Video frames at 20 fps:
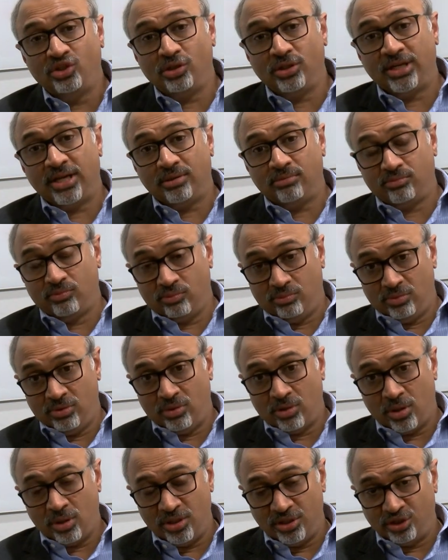you get
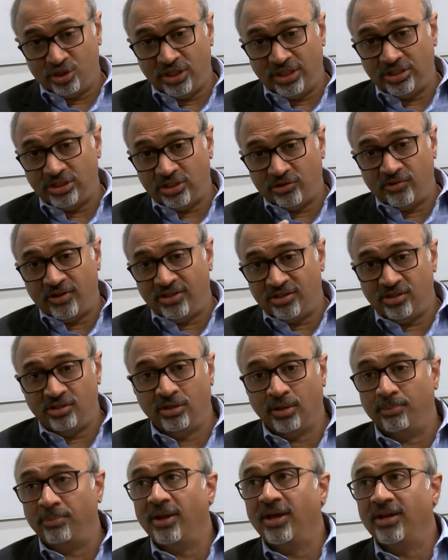knowledge, integrate it and
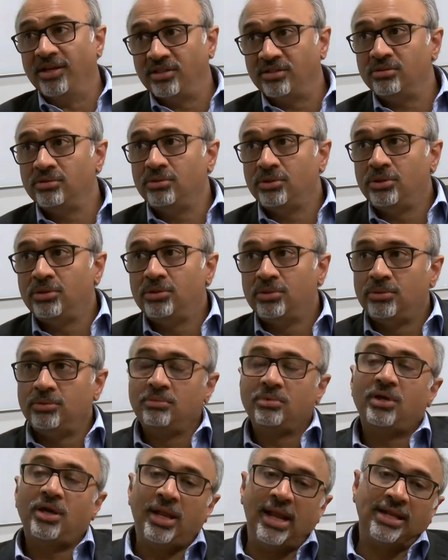apply it.
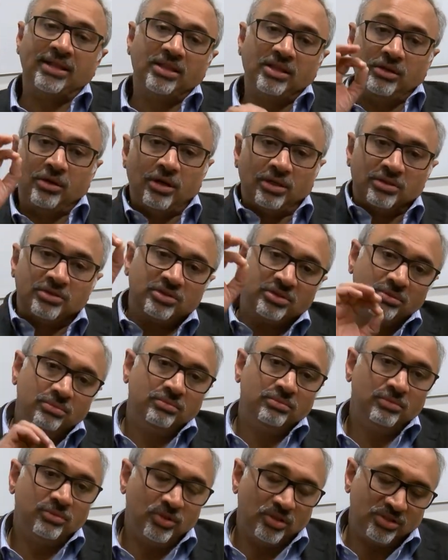Connect the dots.
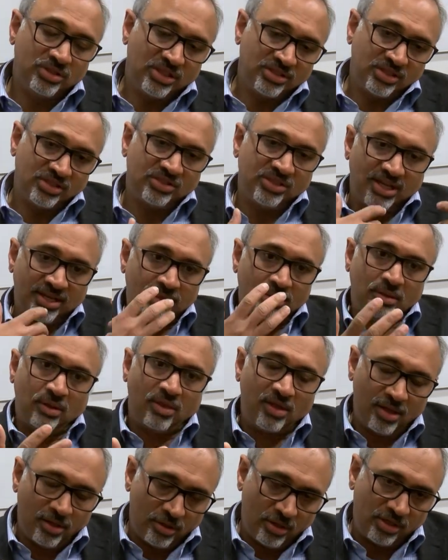Yeah. That's a second
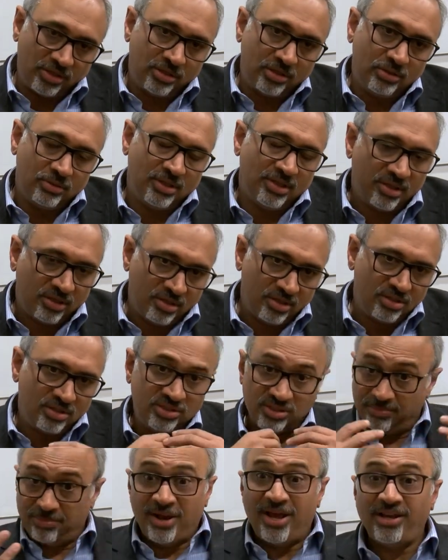thing you need to do. And then third is
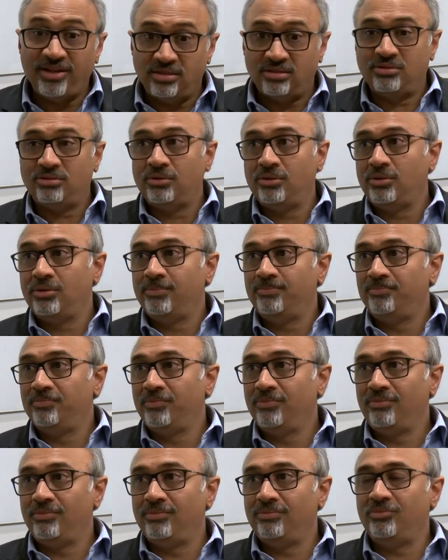apply it.
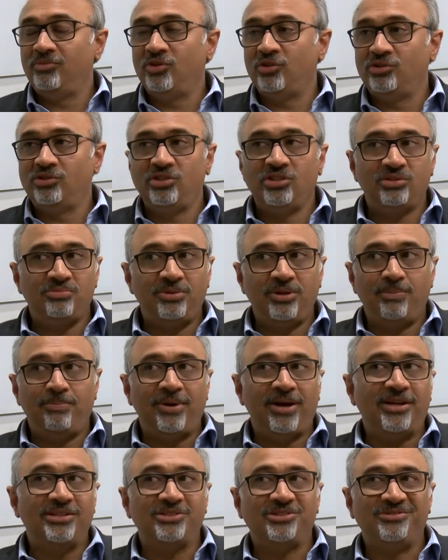Yeah. Don't just be a
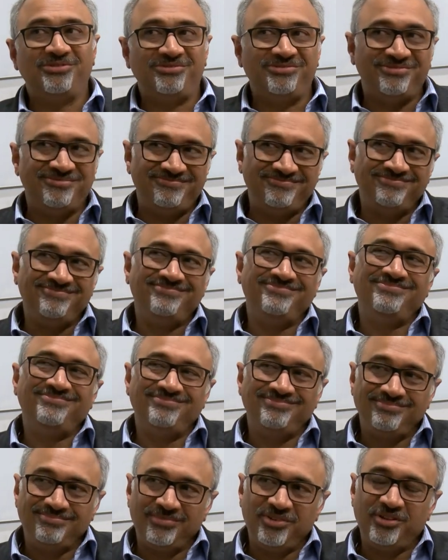passive
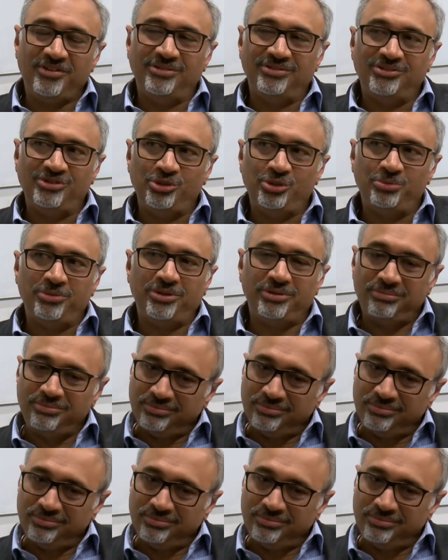consumer.